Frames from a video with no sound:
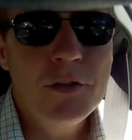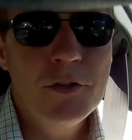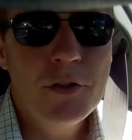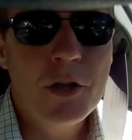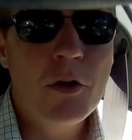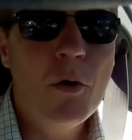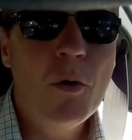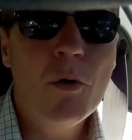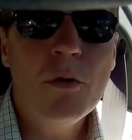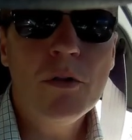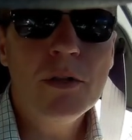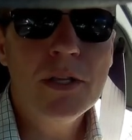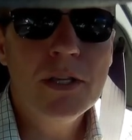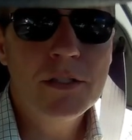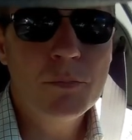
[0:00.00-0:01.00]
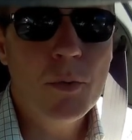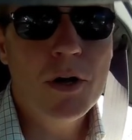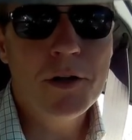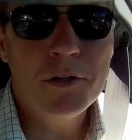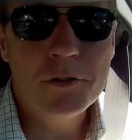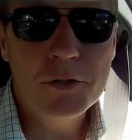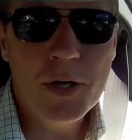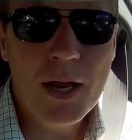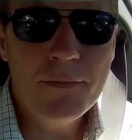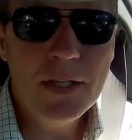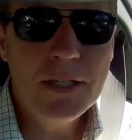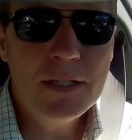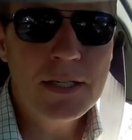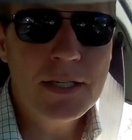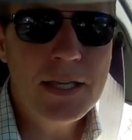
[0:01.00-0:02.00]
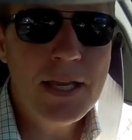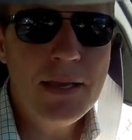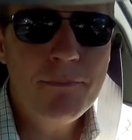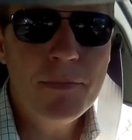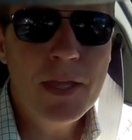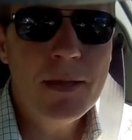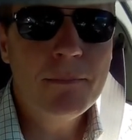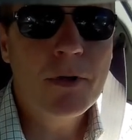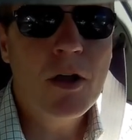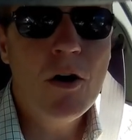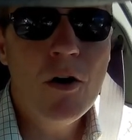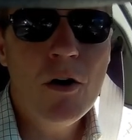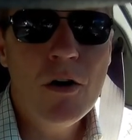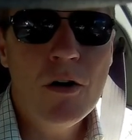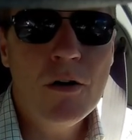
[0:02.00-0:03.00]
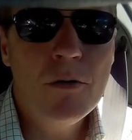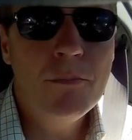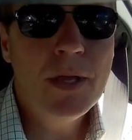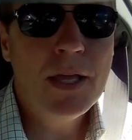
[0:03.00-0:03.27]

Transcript: The goal is while you're driving to keep them calm